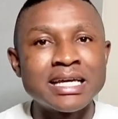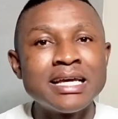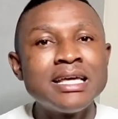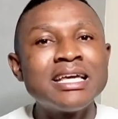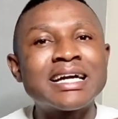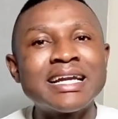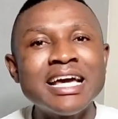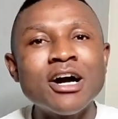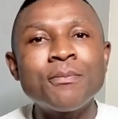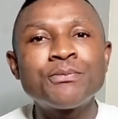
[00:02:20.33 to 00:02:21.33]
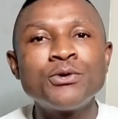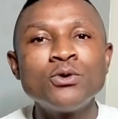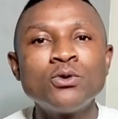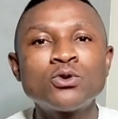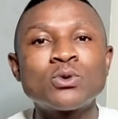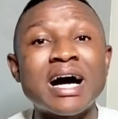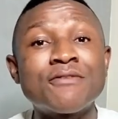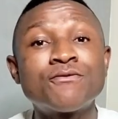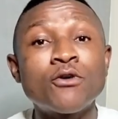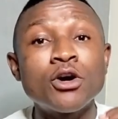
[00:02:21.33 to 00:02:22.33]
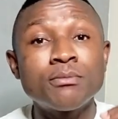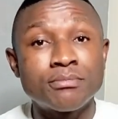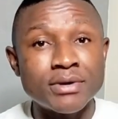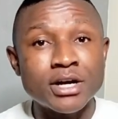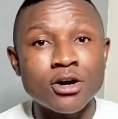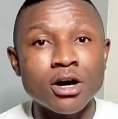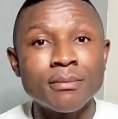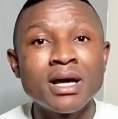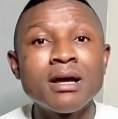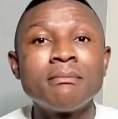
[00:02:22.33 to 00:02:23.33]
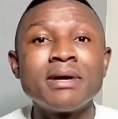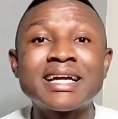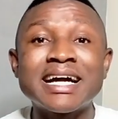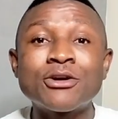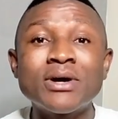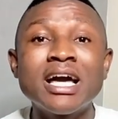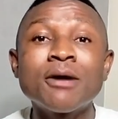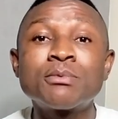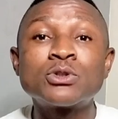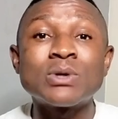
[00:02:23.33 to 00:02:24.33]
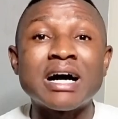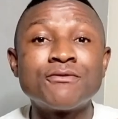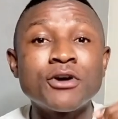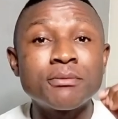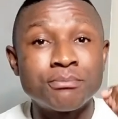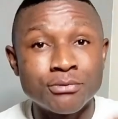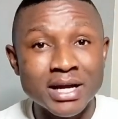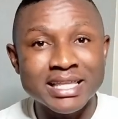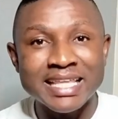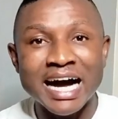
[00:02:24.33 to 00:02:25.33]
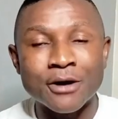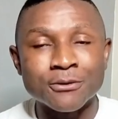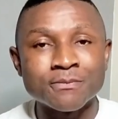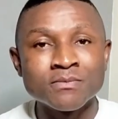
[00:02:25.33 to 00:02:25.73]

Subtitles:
It can help you to avoid breakup, but it cannot help you to avoid breakdown.